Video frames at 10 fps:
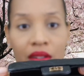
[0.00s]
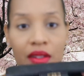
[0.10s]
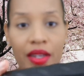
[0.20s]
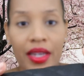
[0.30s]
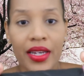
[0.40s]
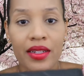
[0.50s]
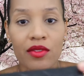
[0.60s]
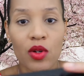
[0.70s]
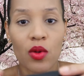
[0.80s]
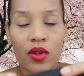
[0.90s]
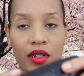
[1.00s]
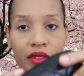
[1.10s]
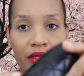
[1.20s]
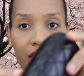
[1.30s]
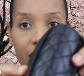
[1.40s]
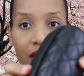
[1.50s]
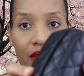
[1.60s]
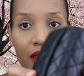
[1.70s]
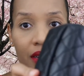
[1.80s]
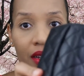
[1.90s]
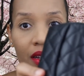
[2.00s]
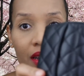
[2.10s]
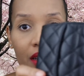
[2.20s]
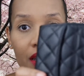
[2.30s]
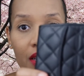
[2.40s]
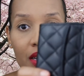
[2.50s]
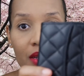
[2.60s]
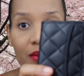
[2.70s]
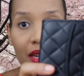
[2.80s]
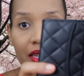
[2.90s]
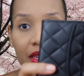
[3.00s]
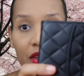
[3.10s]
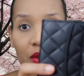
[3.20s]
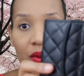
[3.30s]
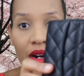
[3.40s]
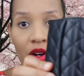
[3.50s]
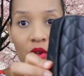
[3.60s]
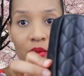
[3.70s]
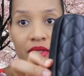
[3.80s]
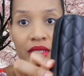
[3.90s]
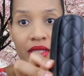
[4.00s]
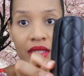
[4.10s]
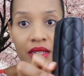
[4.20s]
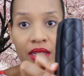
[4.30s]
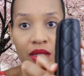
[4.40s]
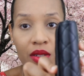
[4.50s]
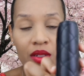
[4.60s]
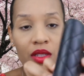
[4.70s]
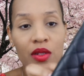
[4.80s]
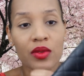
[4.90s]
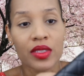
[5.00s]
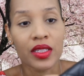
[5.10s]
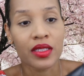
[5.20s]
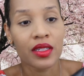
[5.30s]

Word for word: And of course, back here where I open it and close it.